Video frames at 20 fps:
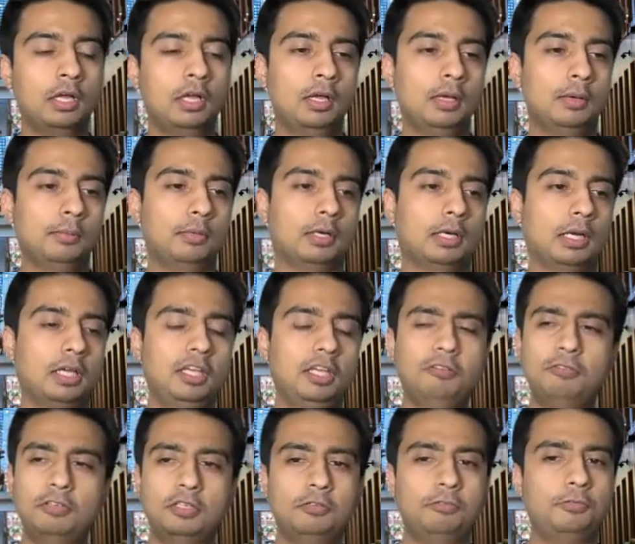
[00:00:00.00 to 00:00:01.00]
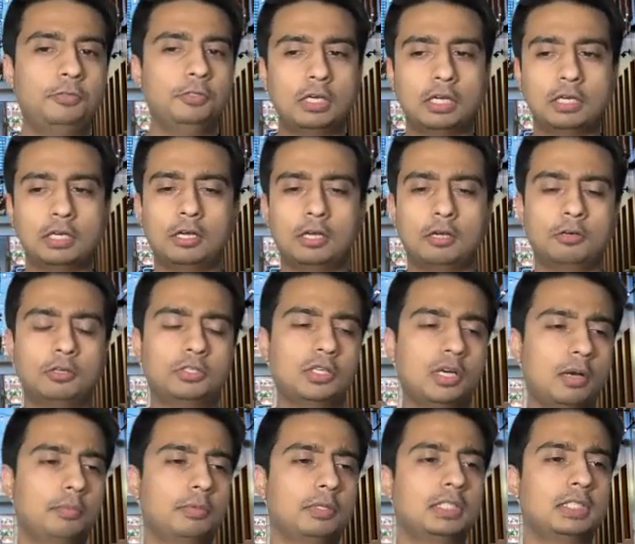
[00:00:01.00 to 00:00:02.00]
but even if you can get a
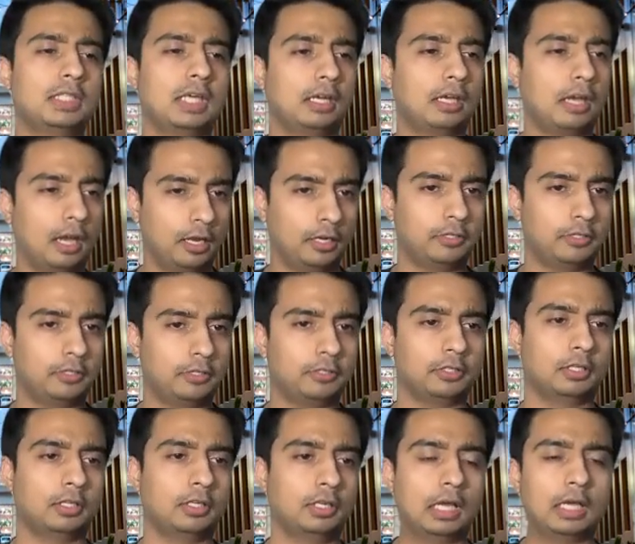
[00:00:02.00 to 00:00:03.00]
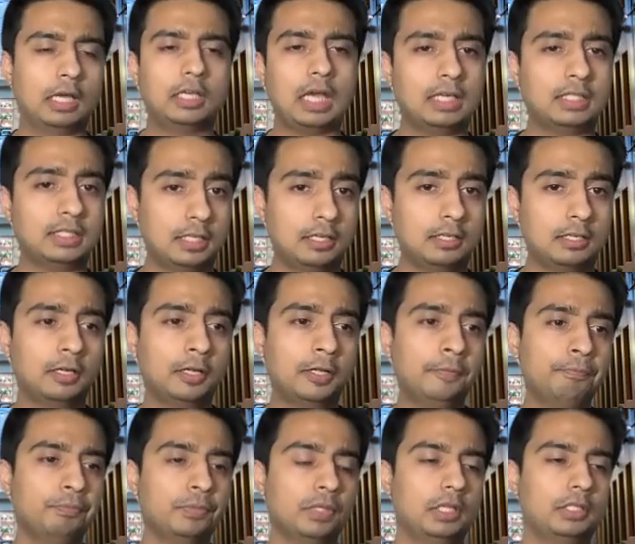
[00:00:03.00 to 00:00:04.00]
job in psychiatry, like I said,
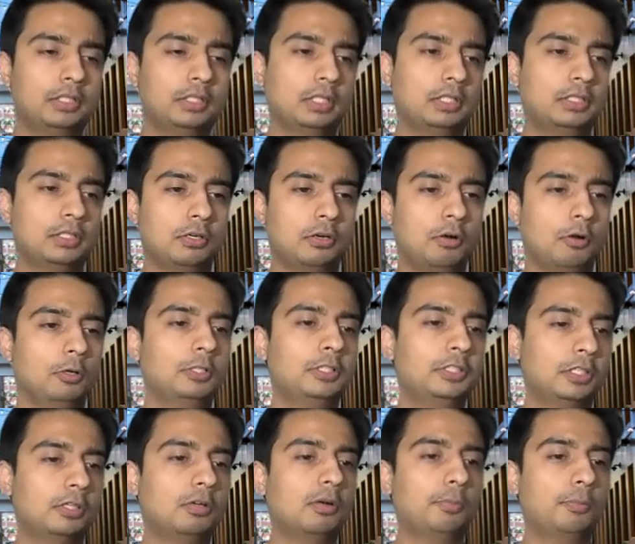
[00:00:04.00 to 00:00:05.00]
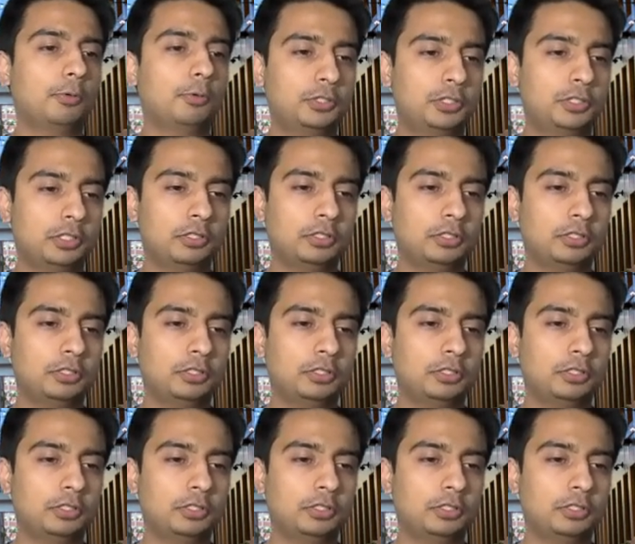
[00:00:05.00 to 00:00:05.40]
it's a holistic approach here.